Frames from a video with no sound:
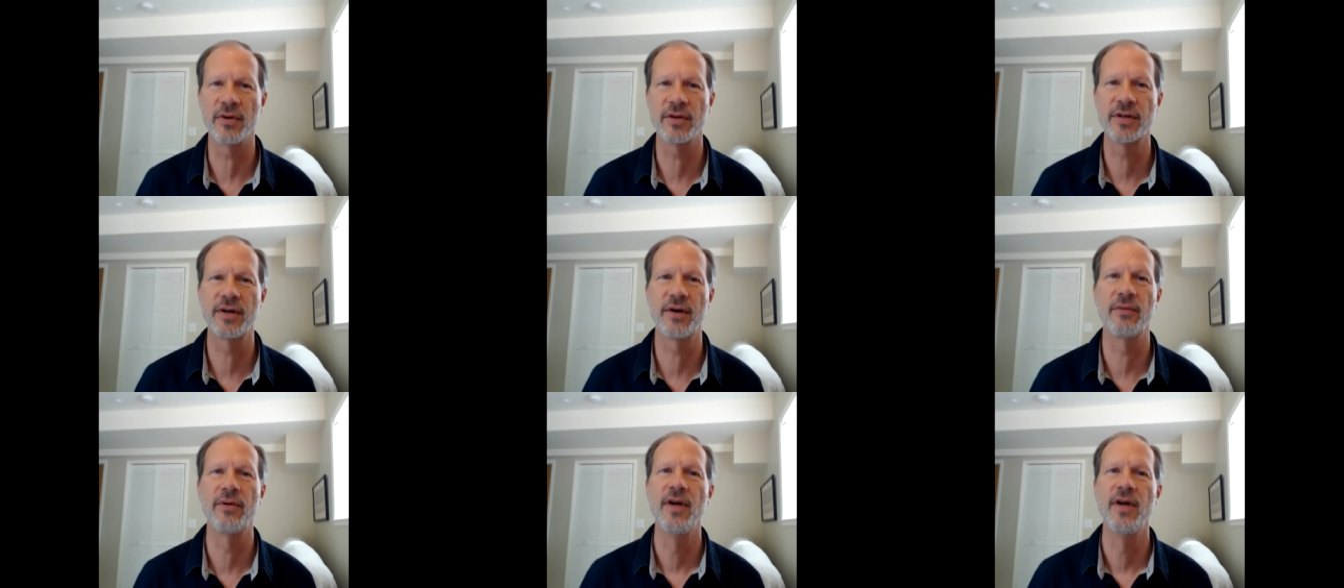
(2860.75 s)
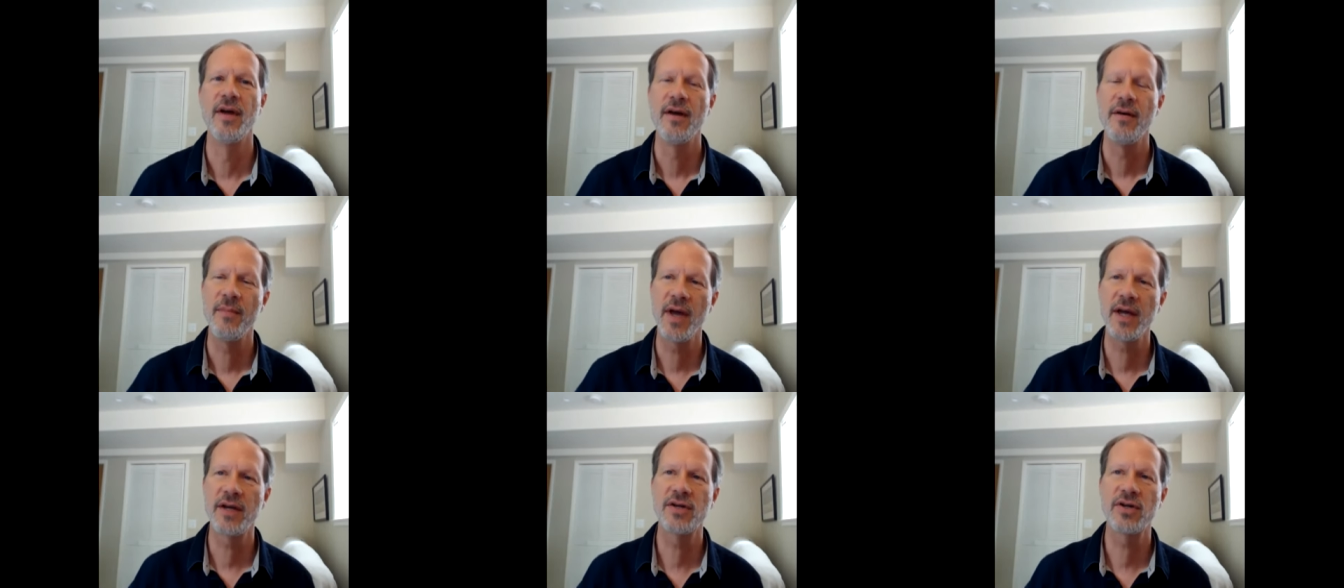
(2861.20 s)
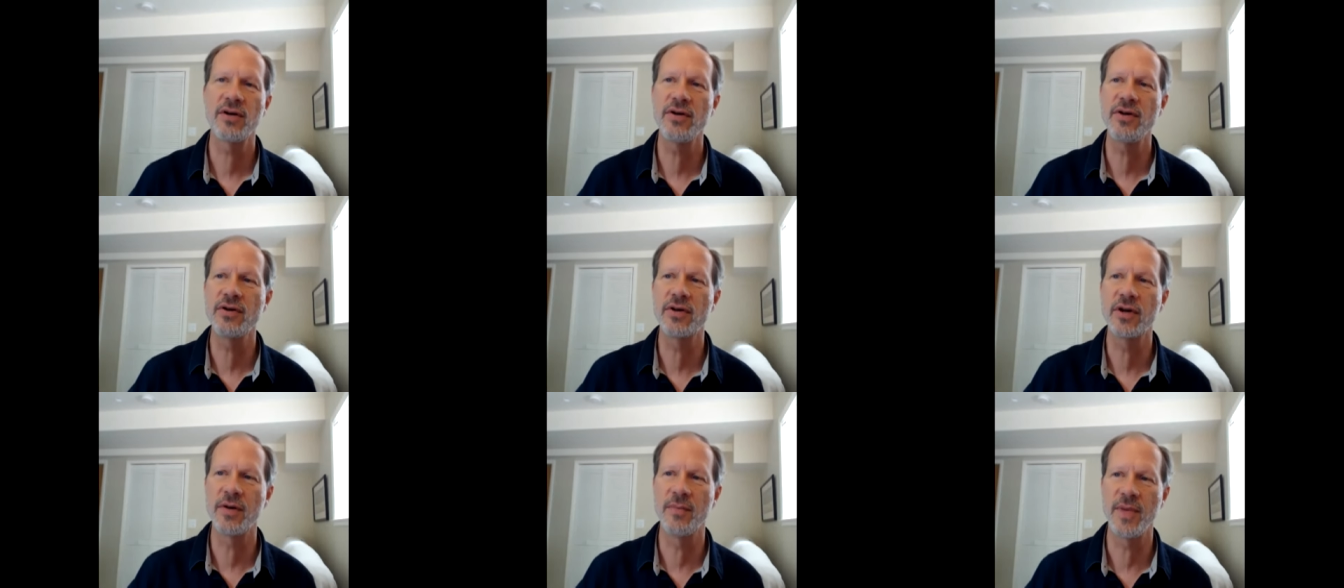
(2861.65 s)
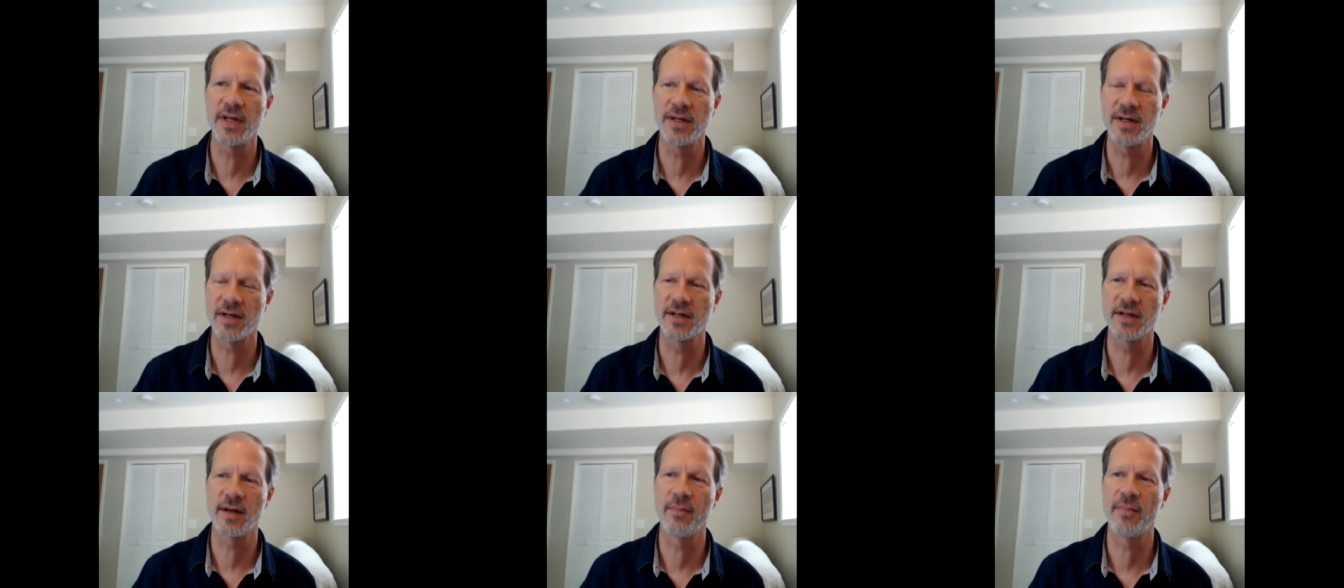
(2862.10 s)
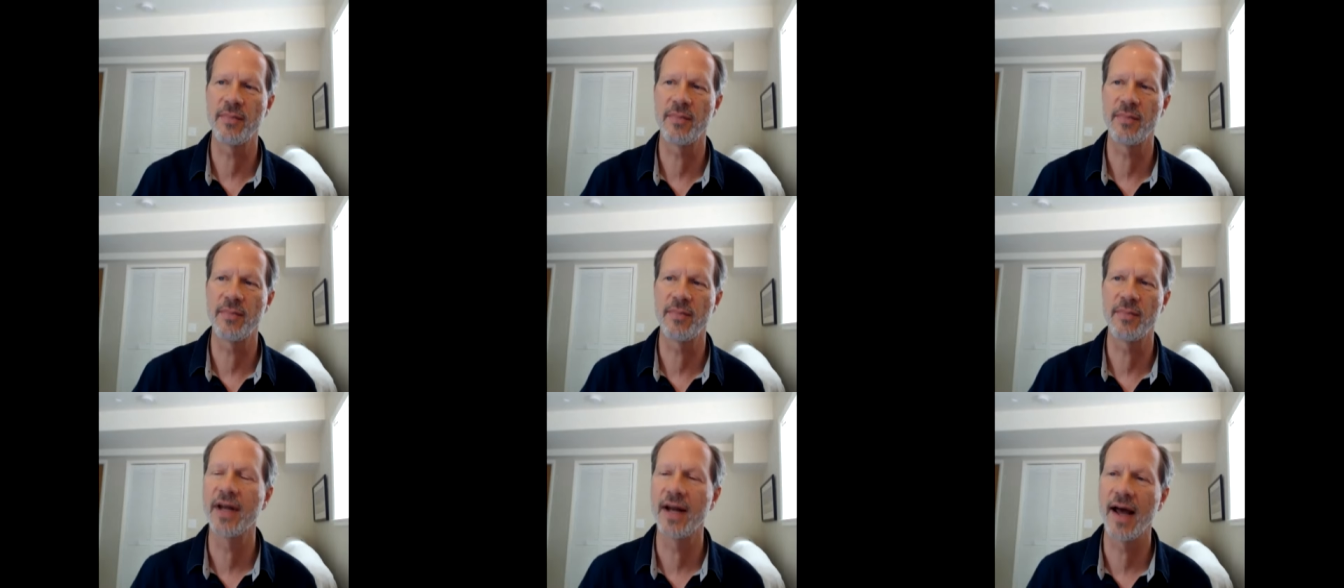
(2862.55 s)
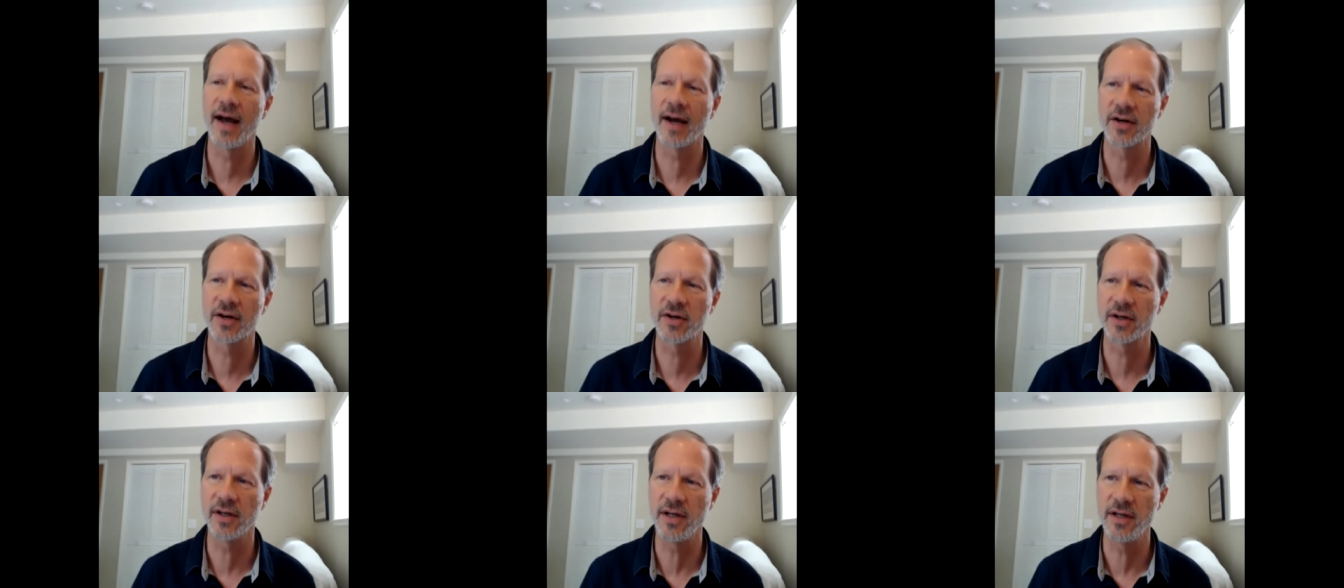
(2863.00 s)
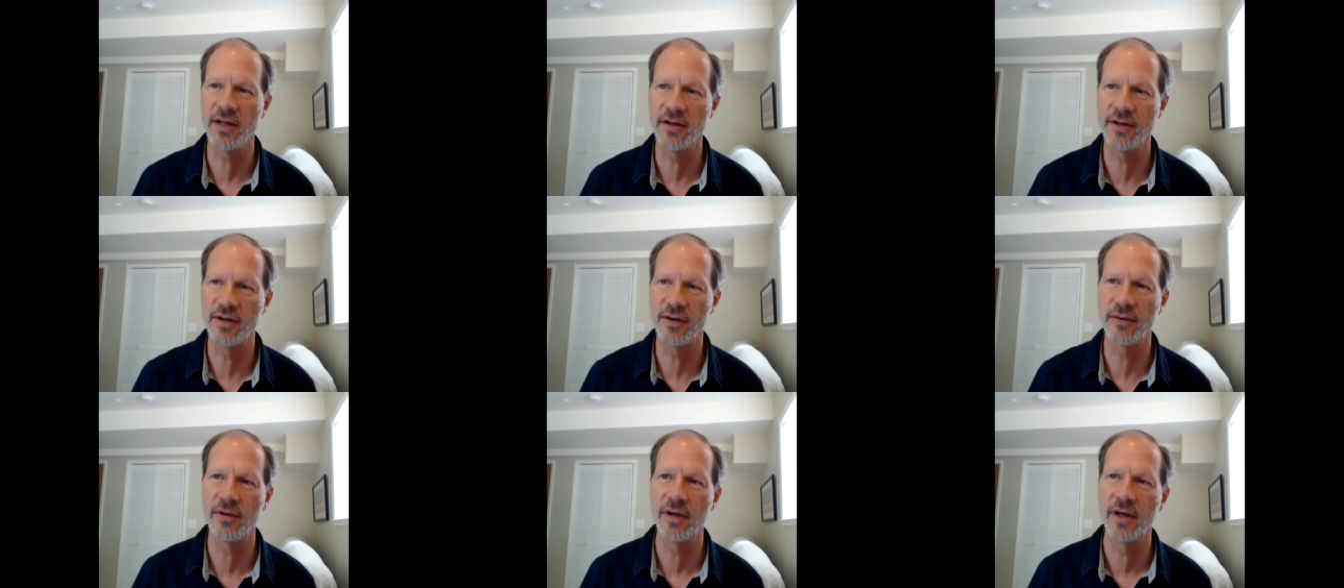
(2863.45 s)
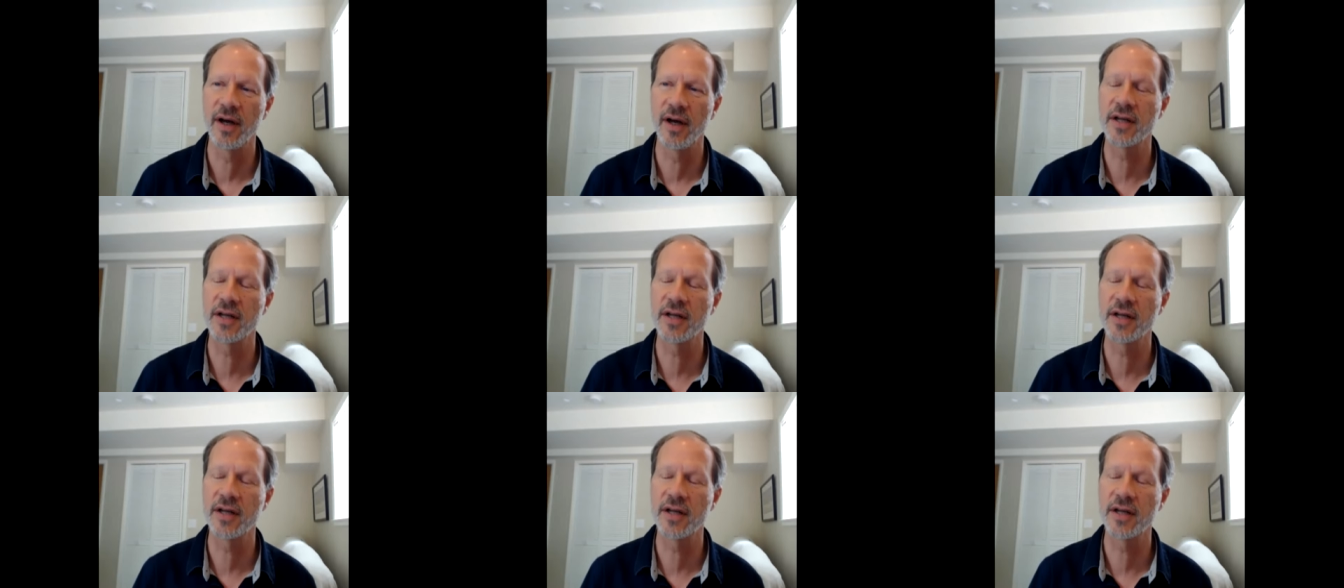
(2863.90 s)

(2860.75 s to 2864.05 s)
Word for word: So make sure you commit to something you can actually do,